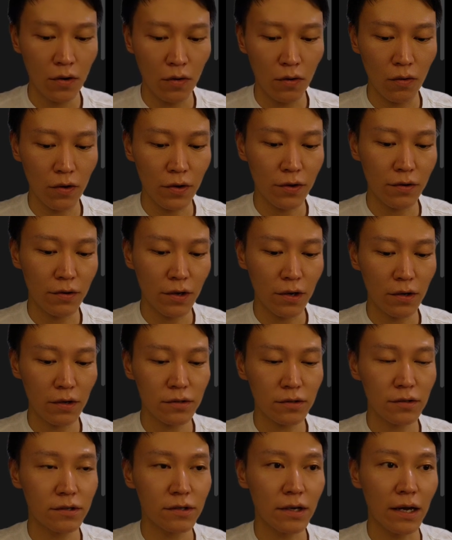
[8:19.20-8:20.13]
Or you can
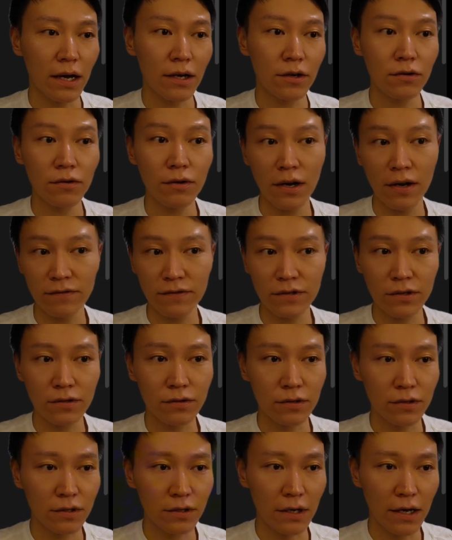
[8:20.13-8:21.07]
also say I don't have
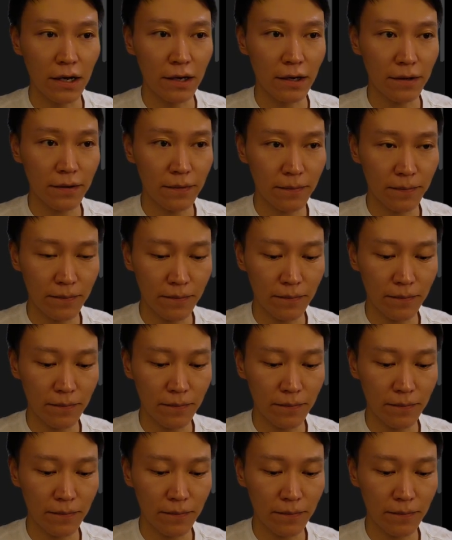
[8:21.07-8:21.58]
school today.